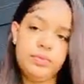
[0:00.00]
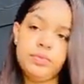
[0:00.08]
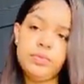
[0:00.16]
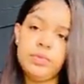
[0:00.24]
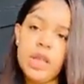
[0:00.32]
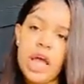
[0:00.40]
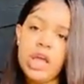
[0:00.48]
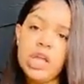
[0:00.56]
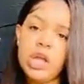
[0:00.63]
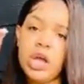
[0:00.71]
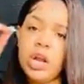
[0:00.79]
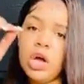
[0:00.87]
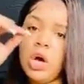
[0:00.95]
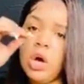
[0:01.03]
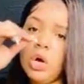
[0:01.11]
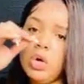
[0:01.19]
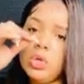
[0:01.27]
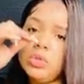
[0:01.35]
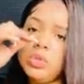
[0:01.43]
Now you're gonna
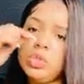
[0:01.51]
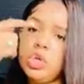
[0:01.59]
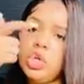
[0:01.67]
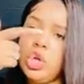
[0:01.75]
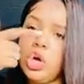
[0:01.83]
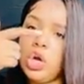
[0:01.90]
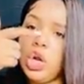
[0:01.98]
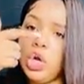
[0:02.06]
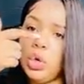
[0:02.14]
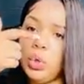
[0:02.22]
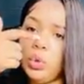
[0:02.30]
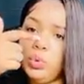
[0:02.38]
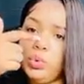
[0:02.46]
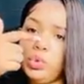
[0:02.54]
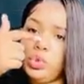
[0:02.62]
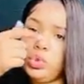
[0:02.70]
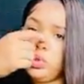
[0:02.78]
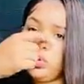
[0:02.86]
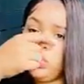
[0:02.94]
hold your nose
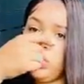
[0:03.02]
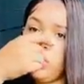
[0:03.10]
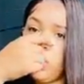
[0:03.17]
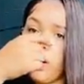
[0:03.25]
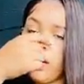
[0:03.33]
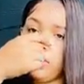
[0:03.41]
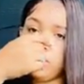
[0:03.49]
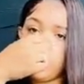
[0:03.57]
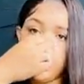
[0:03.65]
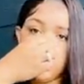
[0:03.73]
while you drink